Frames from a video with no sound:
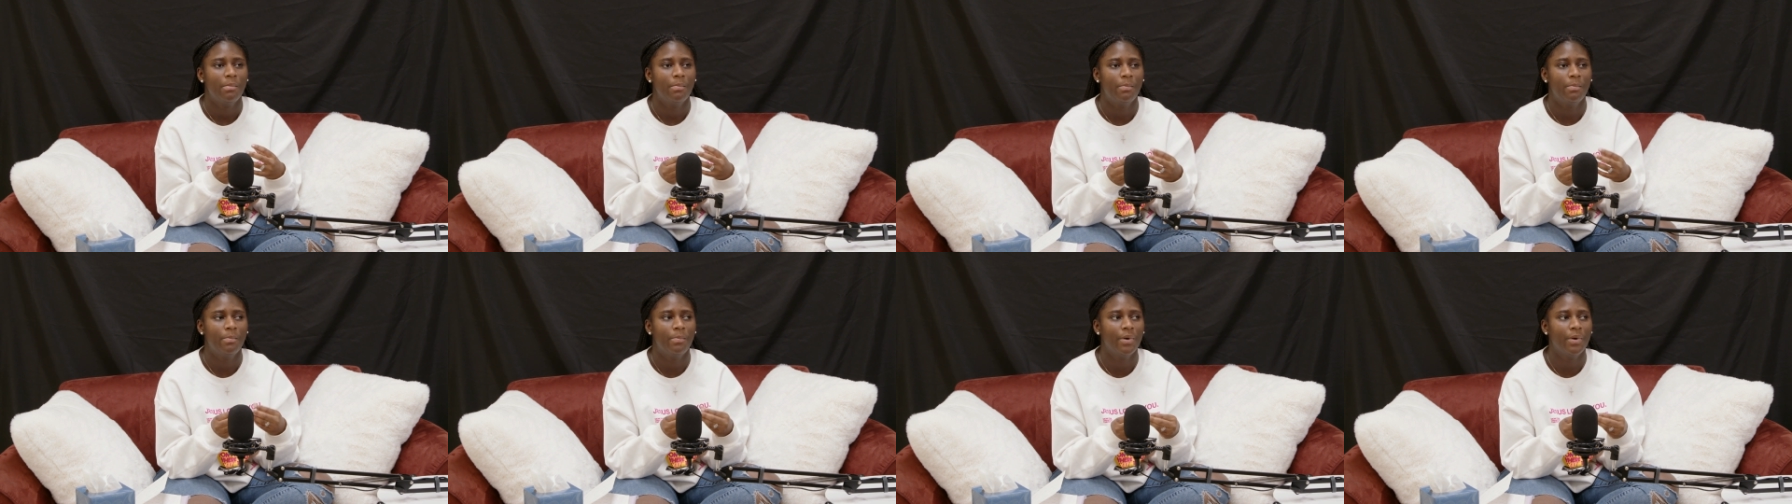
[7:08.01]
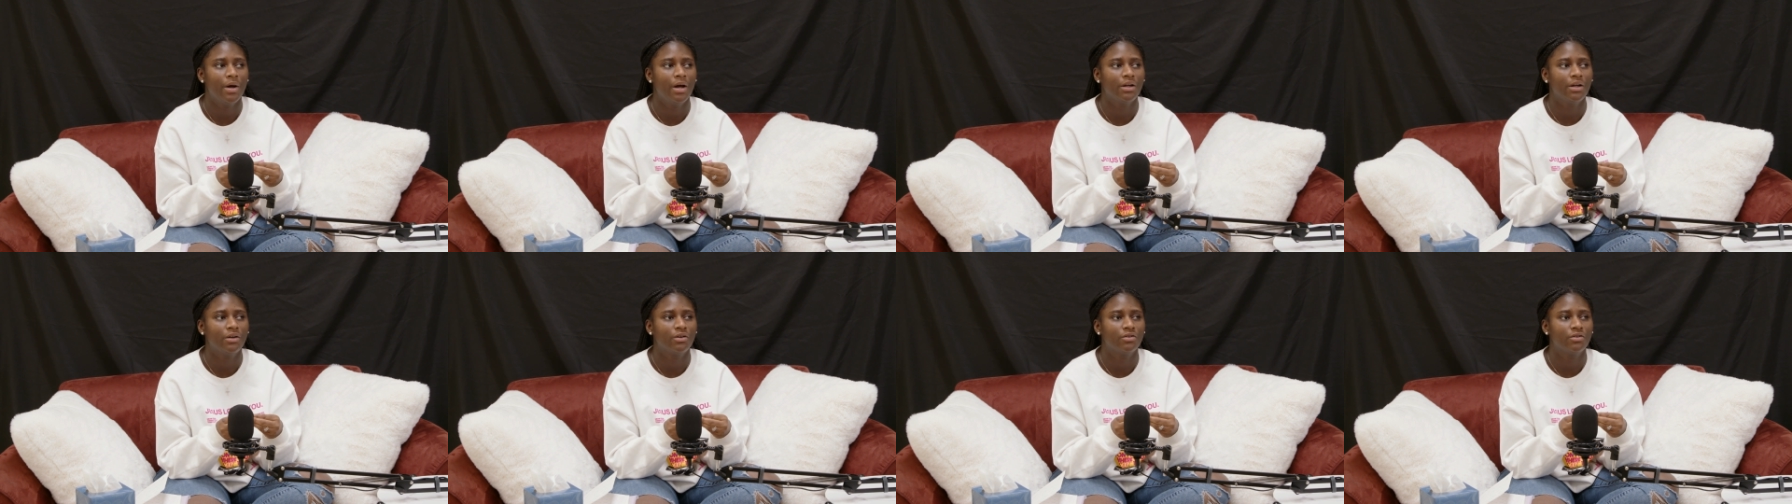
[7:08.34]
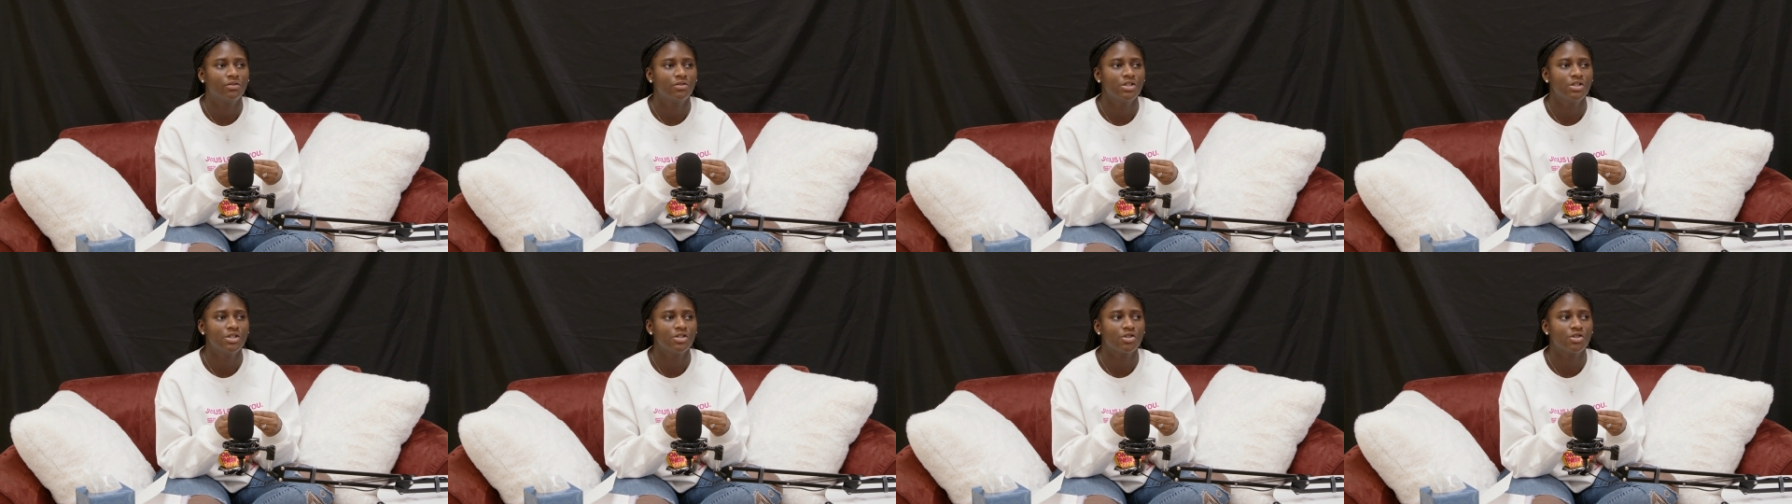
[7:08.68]
But
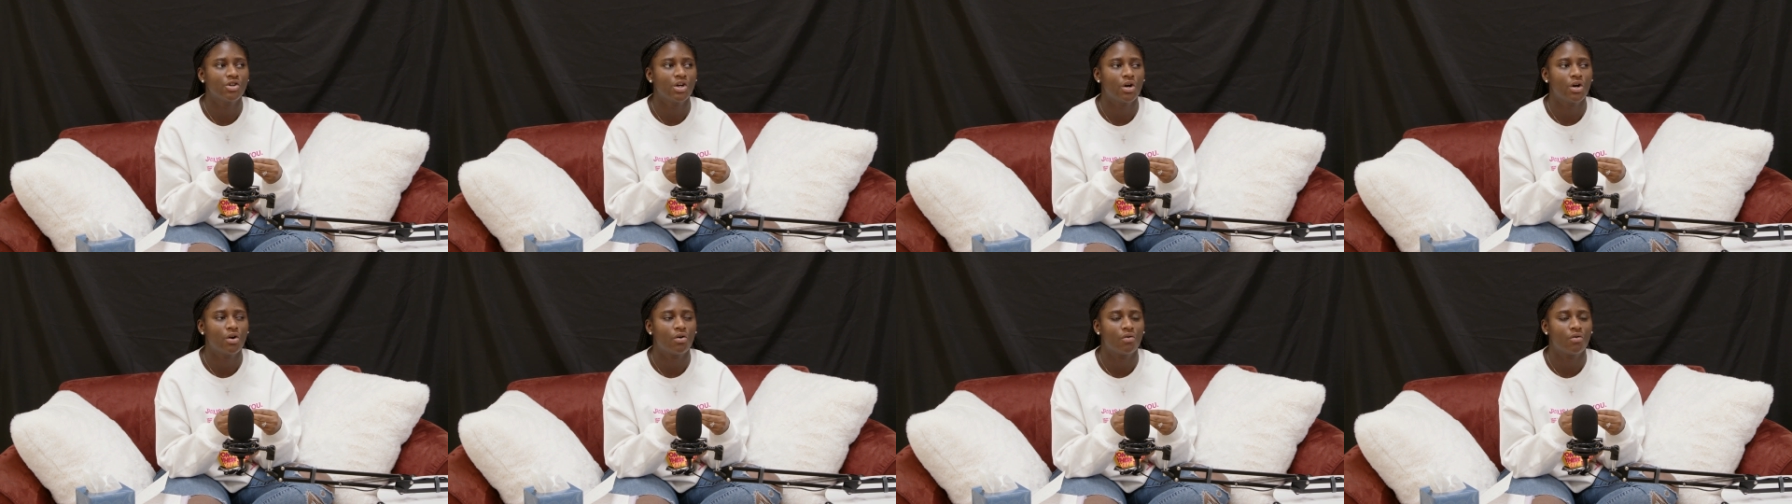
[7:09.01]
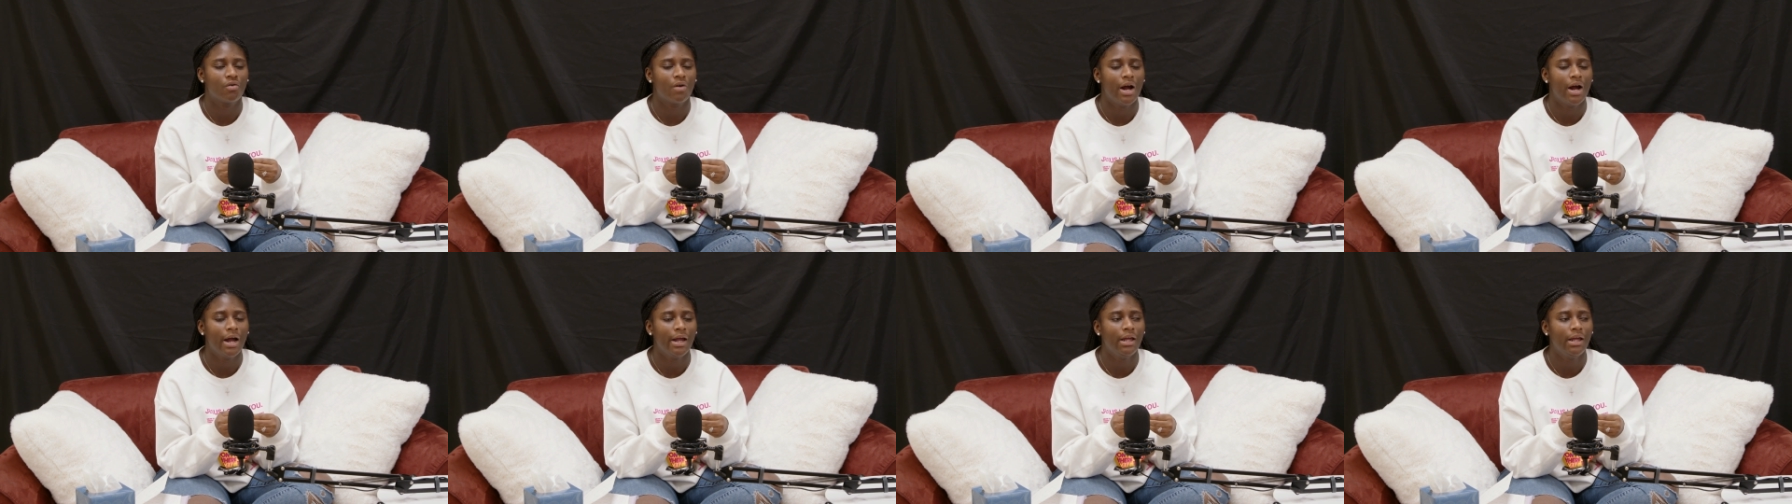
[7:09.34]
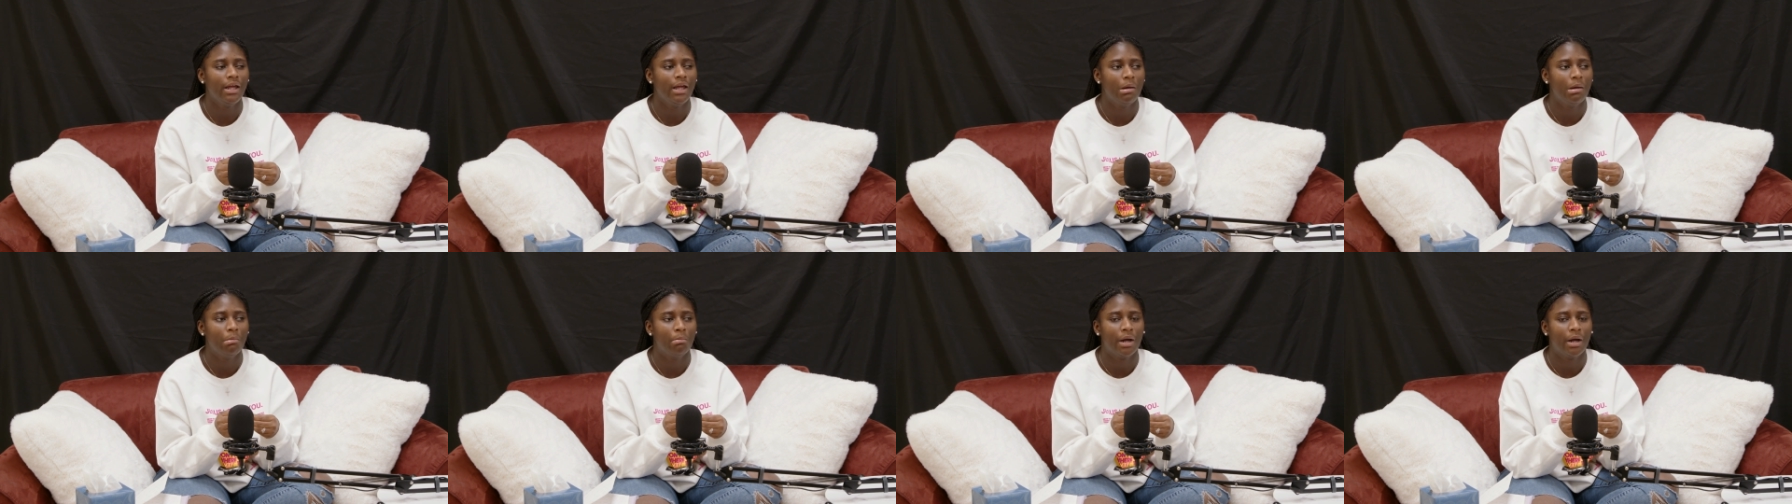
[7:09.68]
just crying
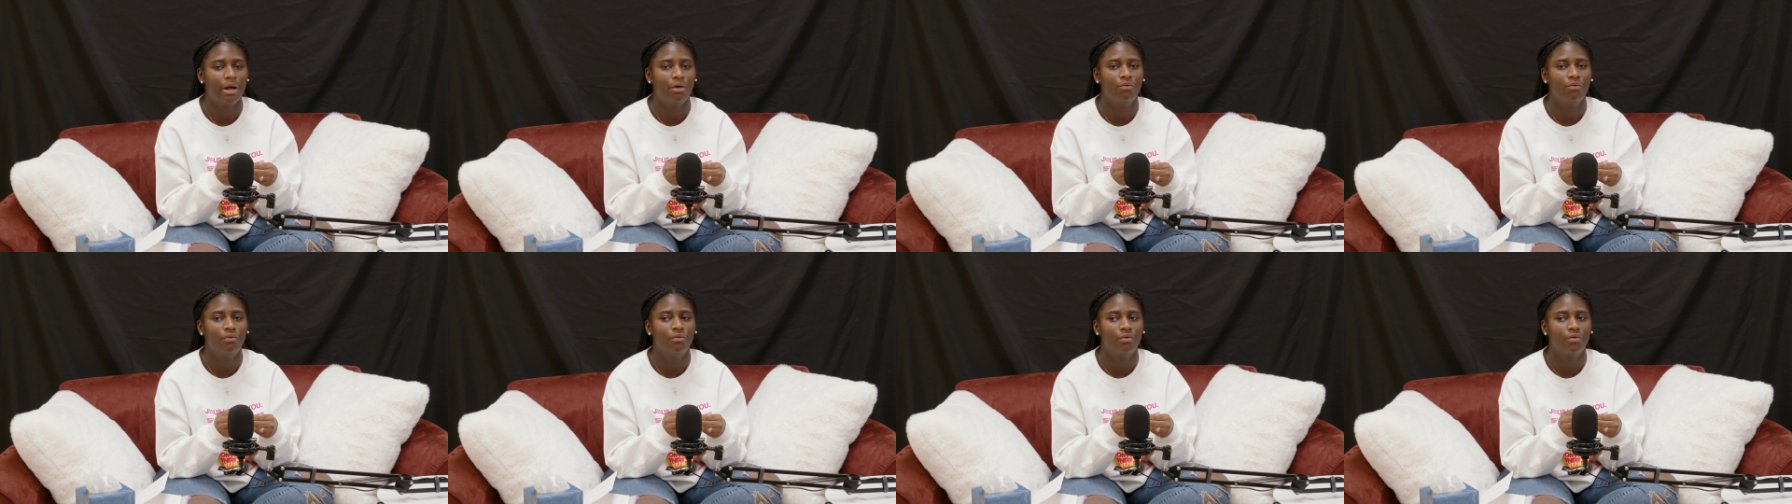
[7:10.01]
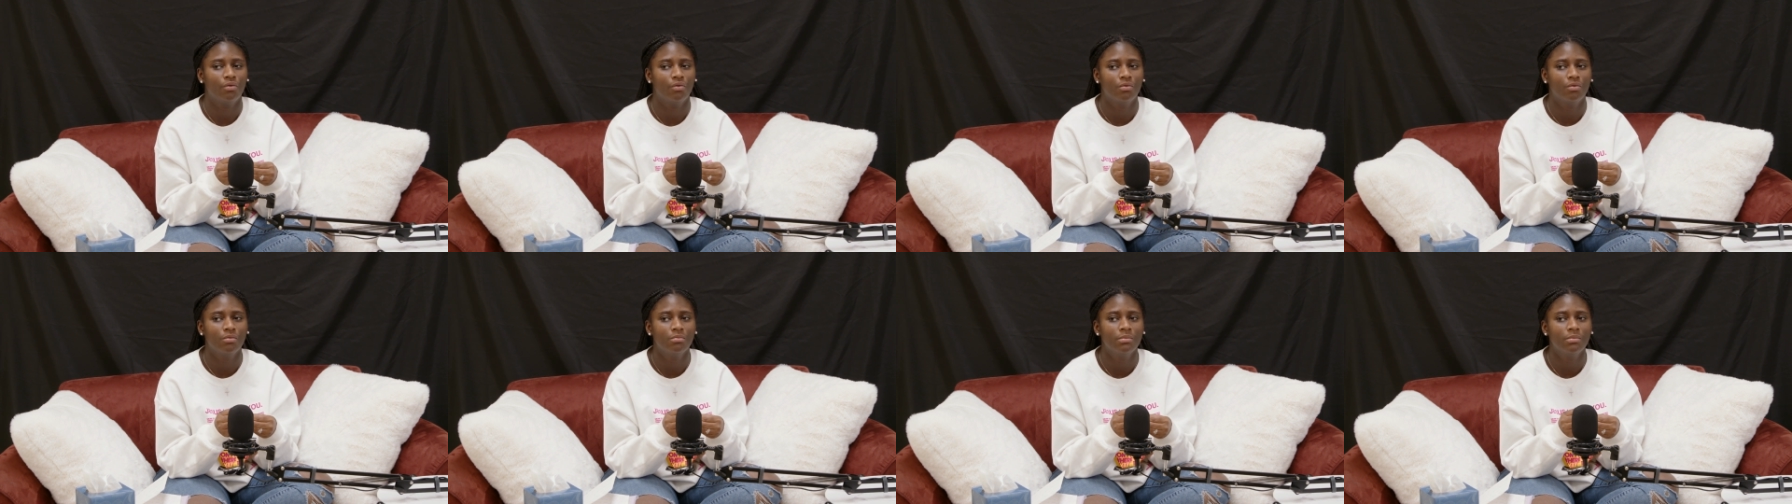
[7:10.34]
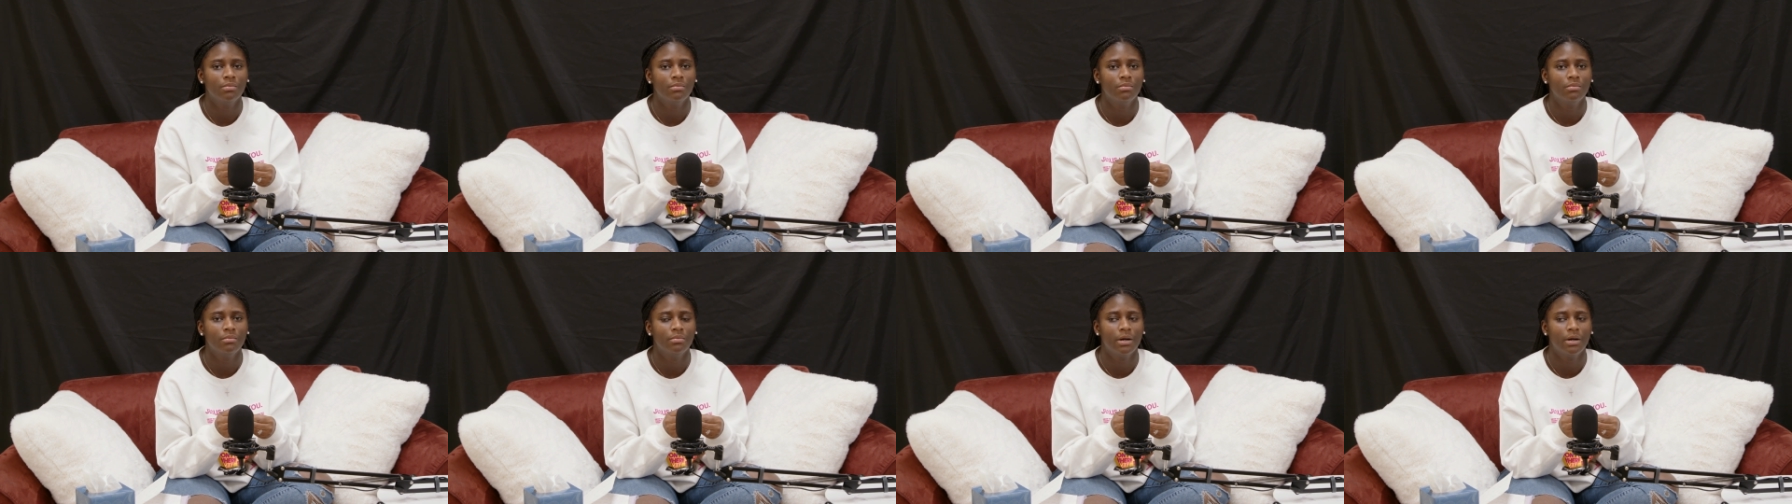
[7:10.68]
in my
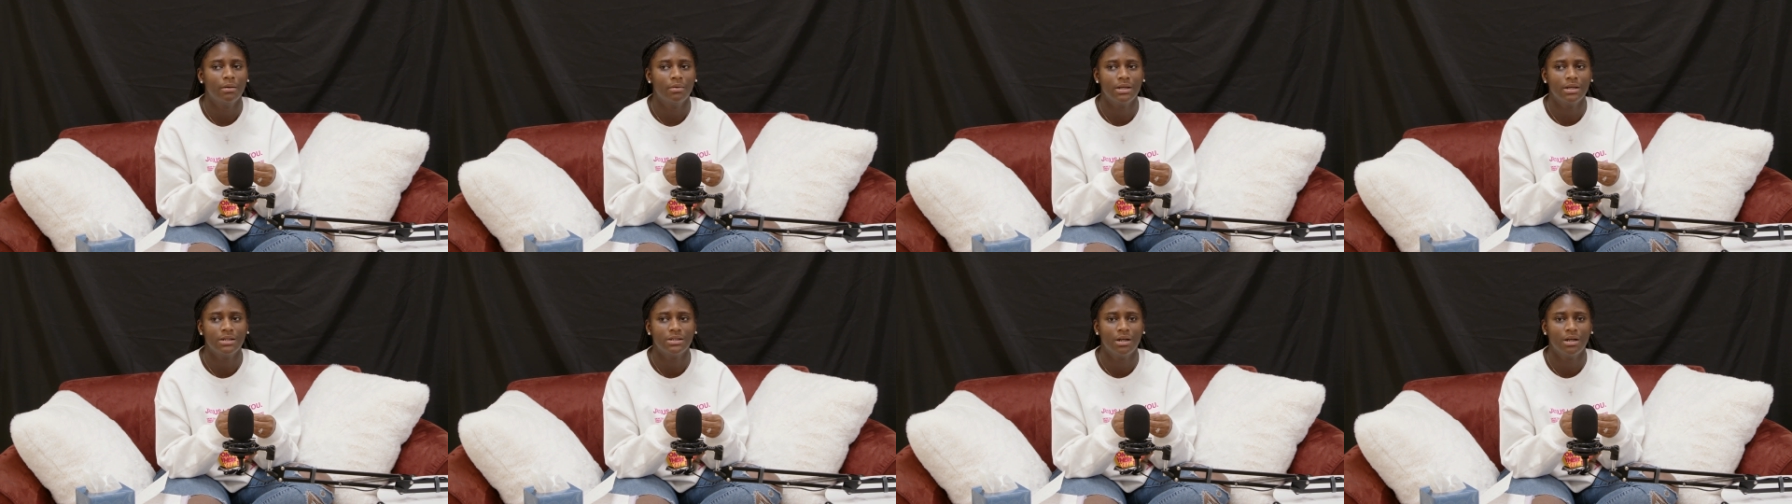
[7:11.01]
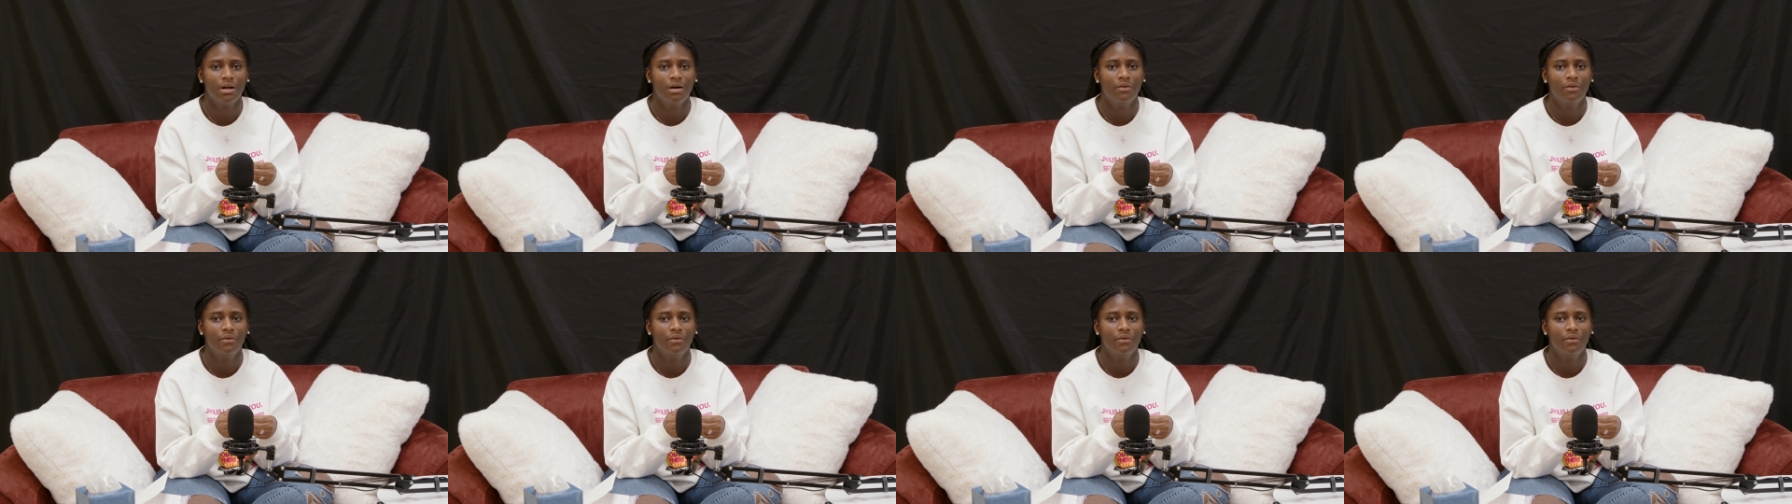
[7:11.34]
room by myself.